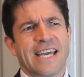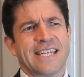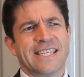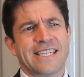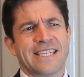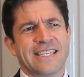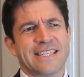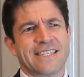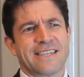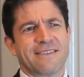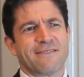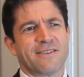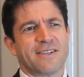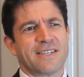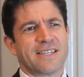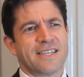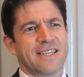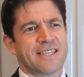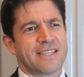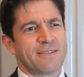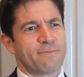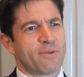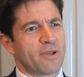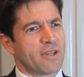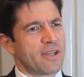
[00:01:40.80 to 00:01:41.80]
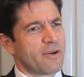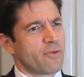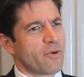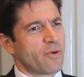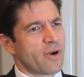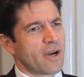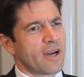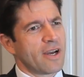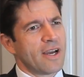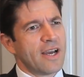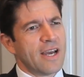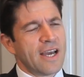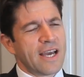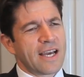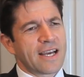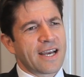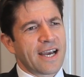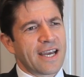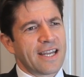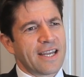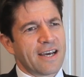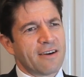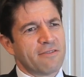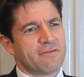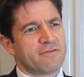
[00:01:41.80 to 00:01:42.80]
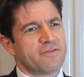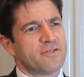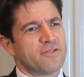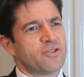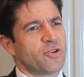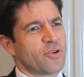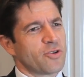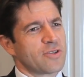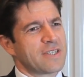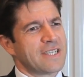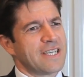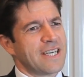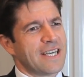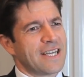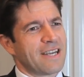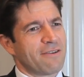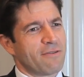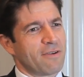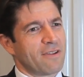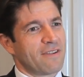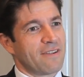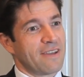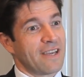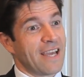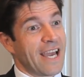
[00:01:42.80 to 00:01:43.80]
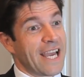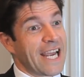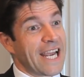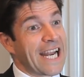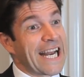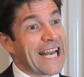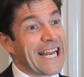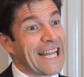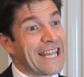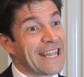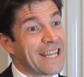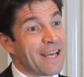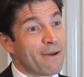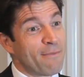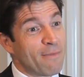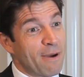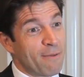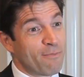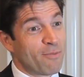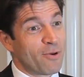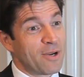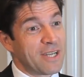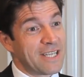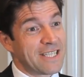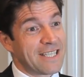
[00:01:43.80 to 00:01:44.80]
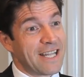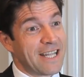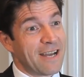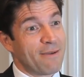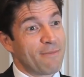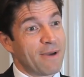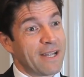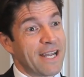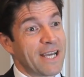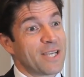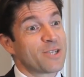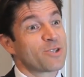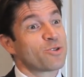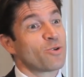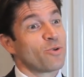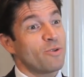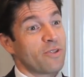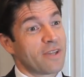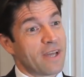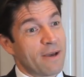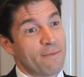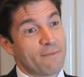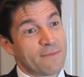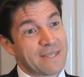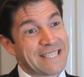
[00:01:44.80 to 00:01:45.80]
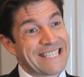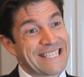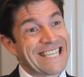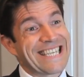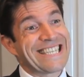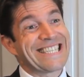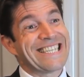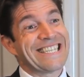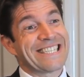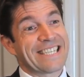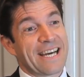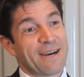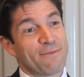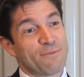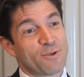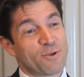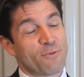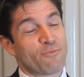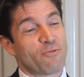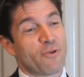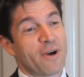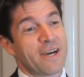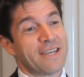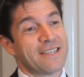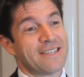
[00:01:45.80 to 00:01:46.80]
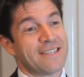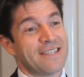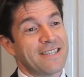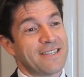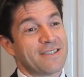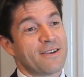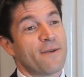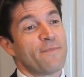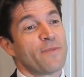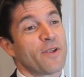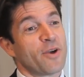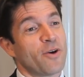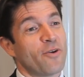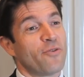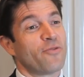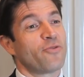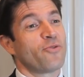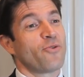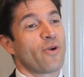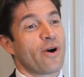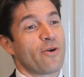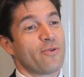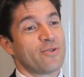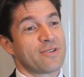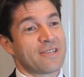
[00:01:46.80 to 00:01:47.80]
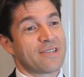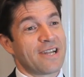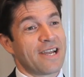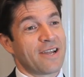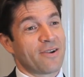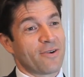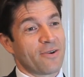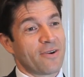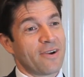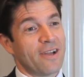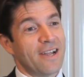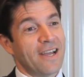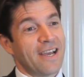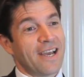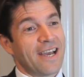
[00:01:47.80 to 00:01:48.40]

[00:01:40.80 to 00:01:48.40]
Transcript: 1870s, but they were kind of dirty and everything. I cleaned them, I polished them, and I sold them 60 times the prices a few hours later.